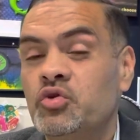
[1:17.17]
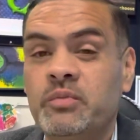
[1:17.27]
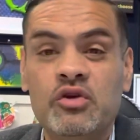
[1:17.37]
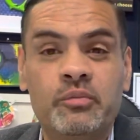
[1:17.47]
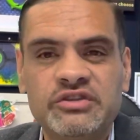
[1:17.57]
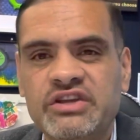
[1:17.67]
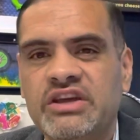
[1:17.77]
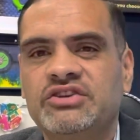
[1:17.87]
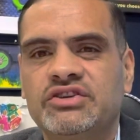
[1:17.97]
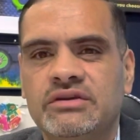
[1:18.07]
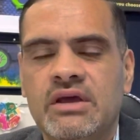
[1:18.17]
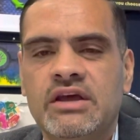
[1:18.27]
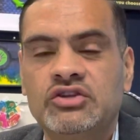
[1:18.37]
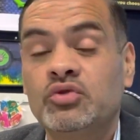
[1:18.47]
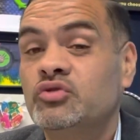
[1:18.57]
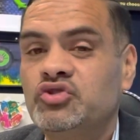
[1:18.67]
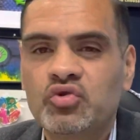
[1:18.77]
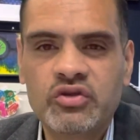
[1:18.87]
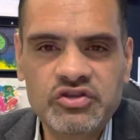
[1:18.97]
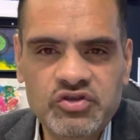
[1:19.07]
it'll be your protection to
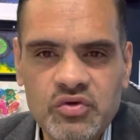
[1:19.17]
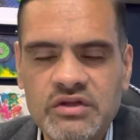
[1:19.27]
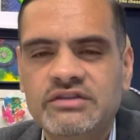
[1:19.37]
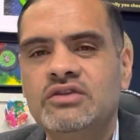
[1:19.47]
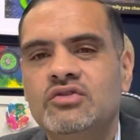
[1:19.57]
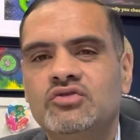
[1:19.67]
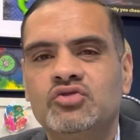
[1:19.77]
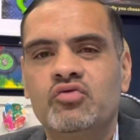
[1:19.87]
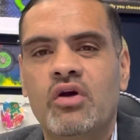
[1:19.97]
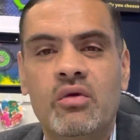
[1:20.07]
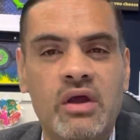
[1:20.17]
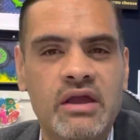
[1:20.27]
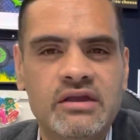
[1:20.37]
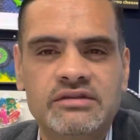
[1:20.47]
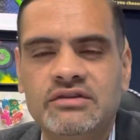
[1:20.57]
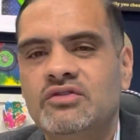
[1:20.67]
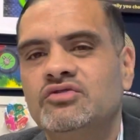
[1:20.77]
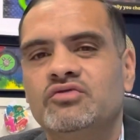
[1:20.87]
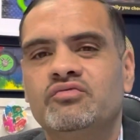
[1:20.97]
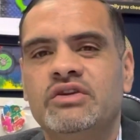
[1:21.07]
ensure that you continue to grow and continue
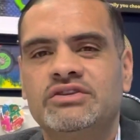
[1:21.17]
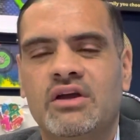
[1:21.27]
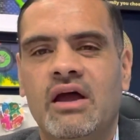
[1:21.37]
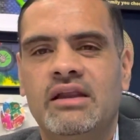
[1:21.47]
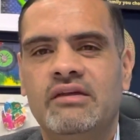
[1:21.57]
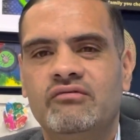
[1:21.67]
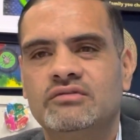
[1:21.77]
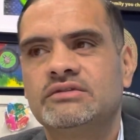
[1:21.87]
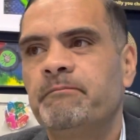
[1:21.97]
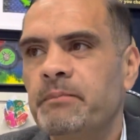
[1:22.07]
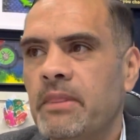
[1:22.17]
to reach high levels.